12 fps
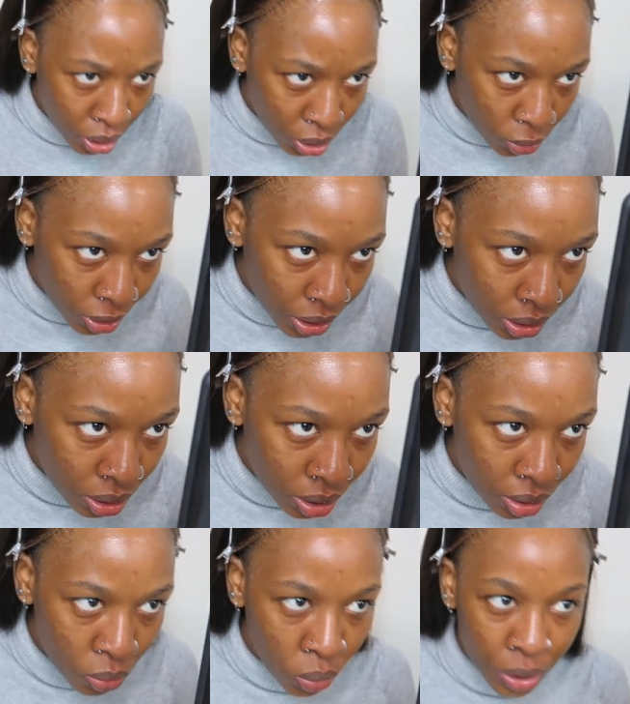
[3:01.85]
You want to
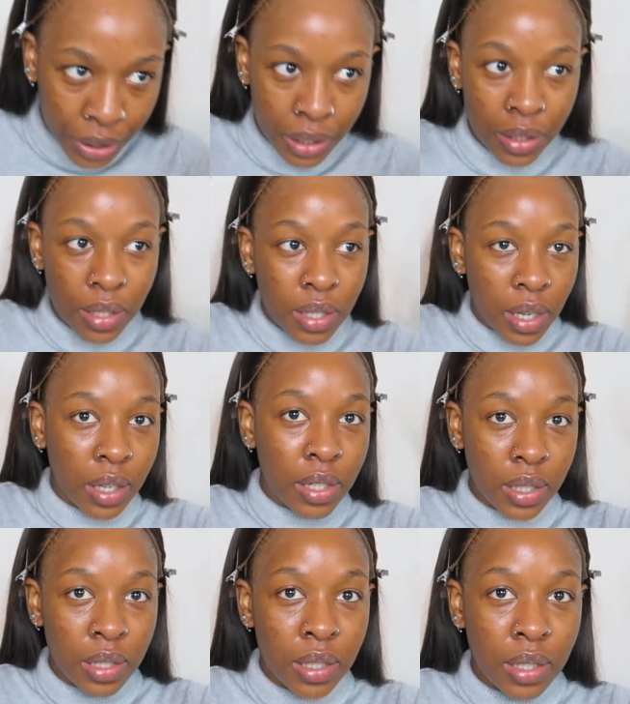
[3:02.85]
just work in
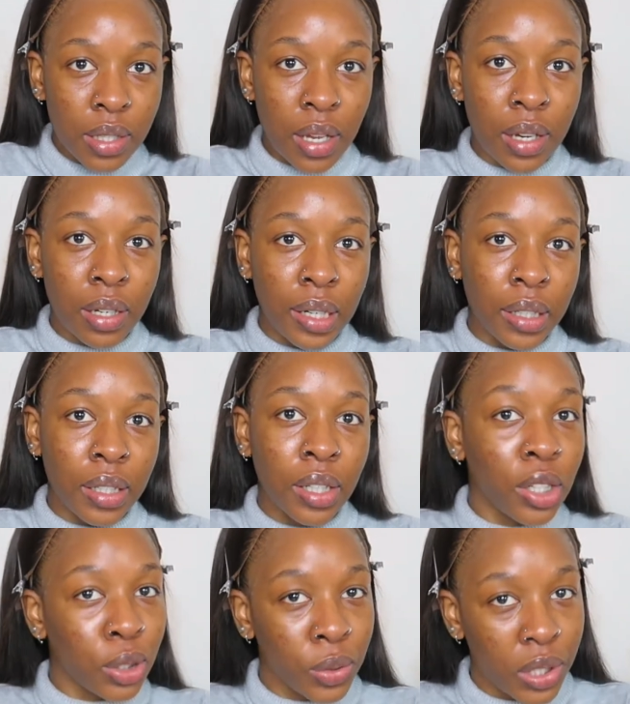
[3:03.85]
sections and like
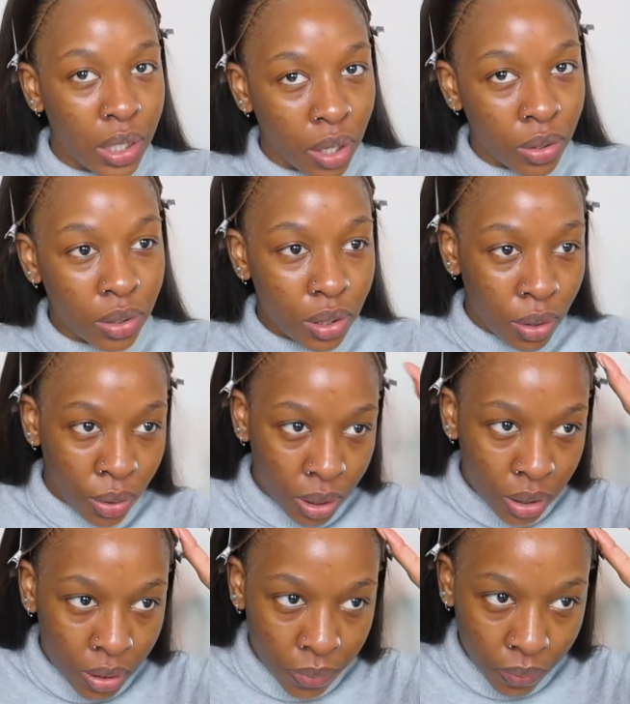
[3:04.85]
glue it down
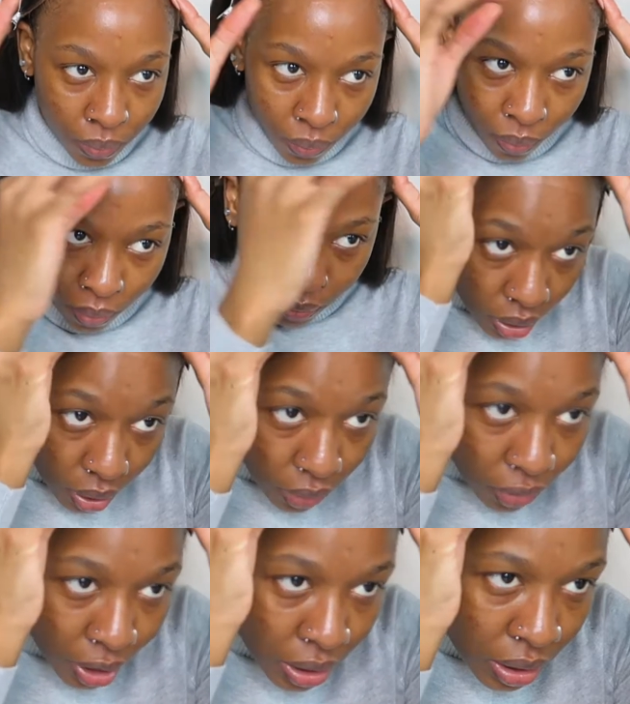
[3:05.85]
slowly. I
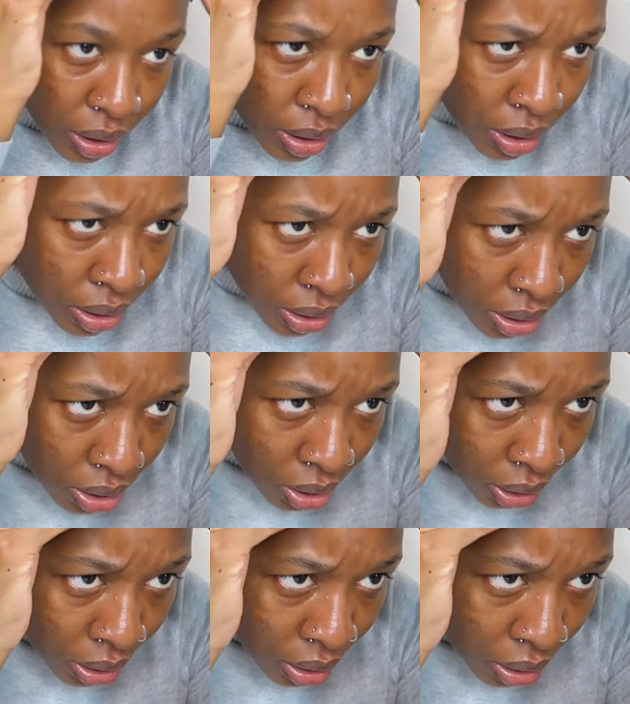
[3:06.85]
find it easy to just
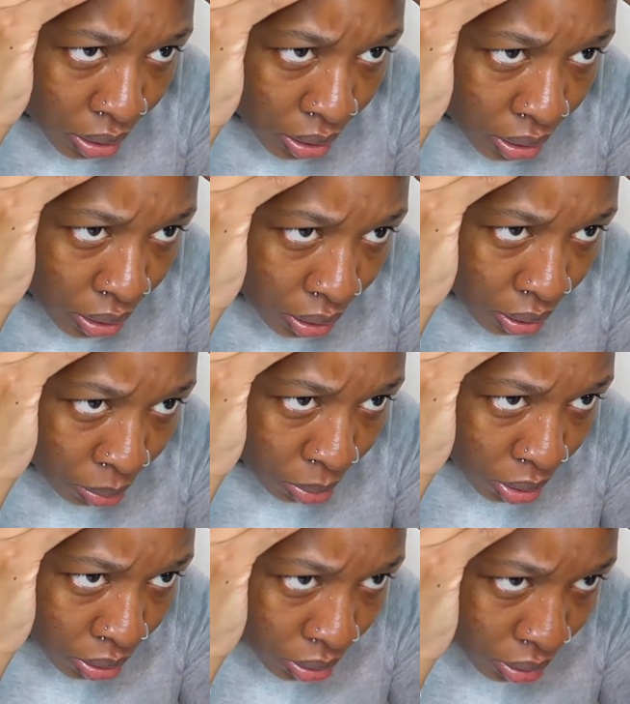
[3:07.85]
start in the
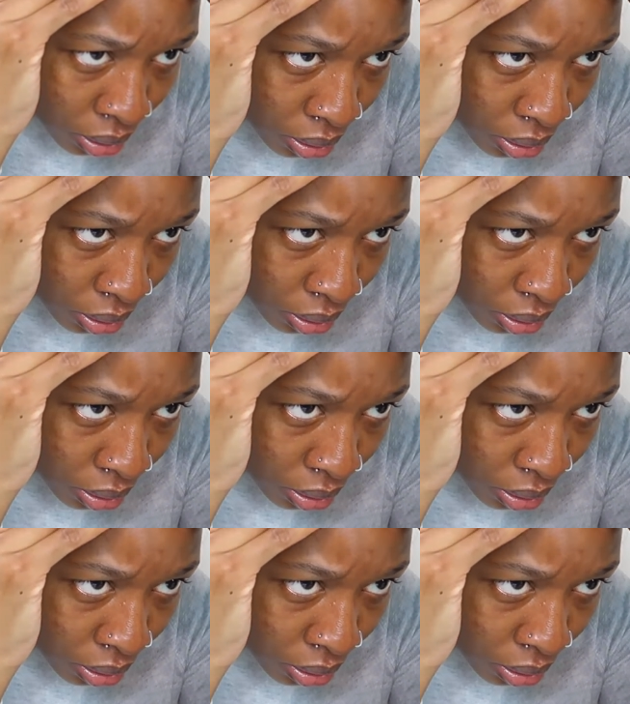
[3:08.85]
middle,